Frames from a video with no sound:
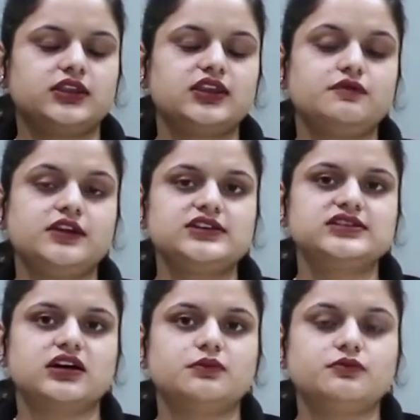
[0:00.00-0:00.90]
in the
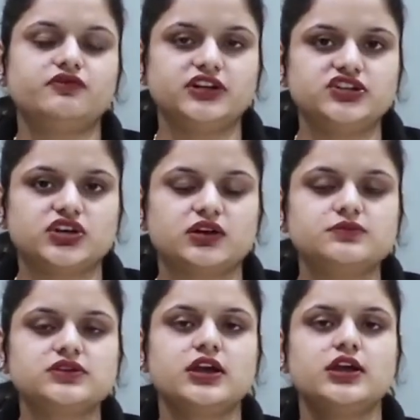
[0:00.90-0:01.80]
wheat
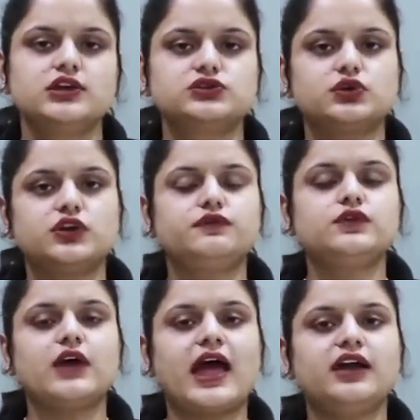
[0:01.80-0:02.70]
germs. So if
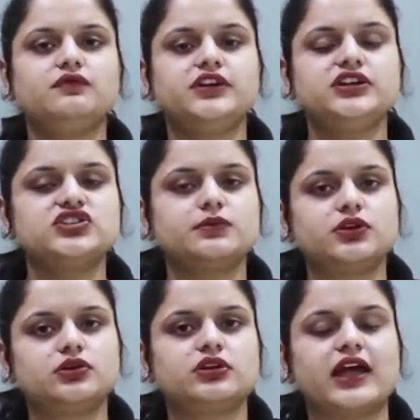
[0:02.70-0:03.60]
you add wheat germ
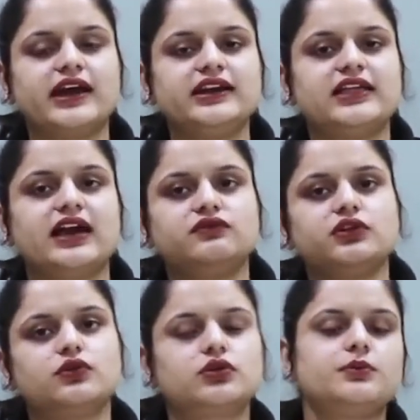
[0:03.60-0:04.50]
in your diet, that
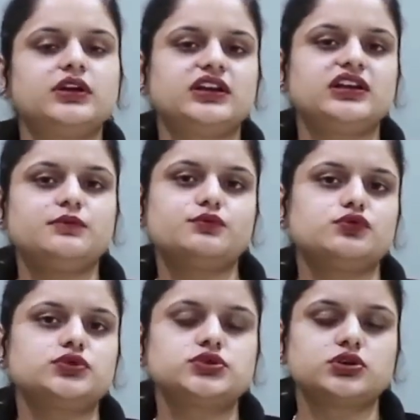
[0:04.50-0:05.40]
will automatically
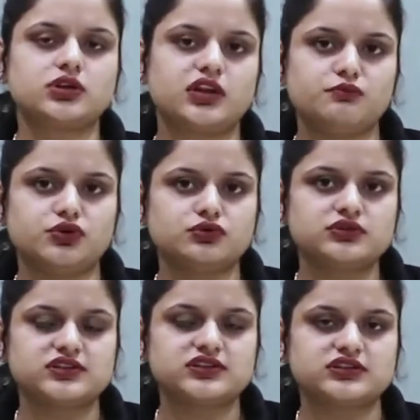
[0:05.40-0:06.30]
boost your
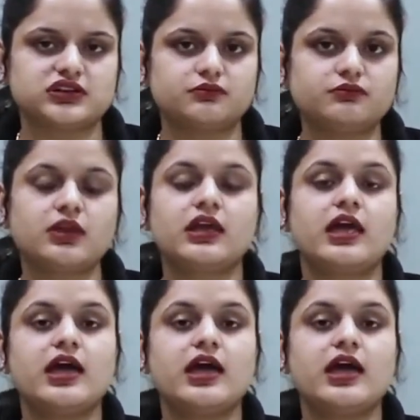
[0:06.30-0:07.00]
immune system.